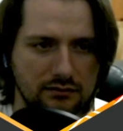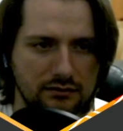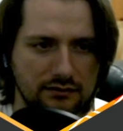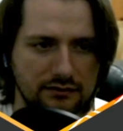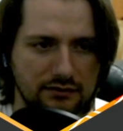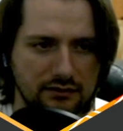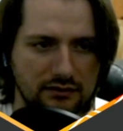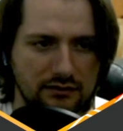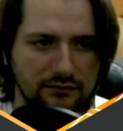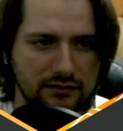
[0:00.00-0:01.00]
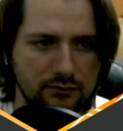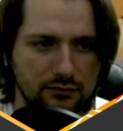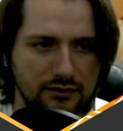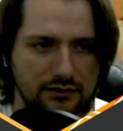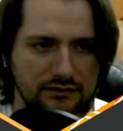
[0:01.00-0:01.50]
And see if it
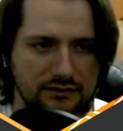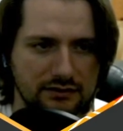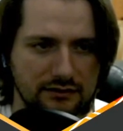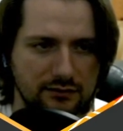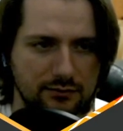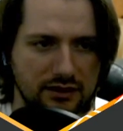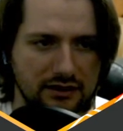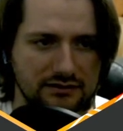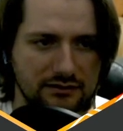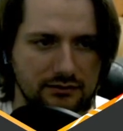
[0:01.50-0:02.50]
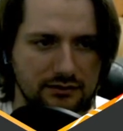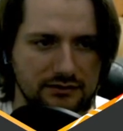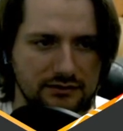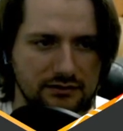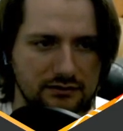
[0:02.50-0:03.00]
works. See if the proxy works.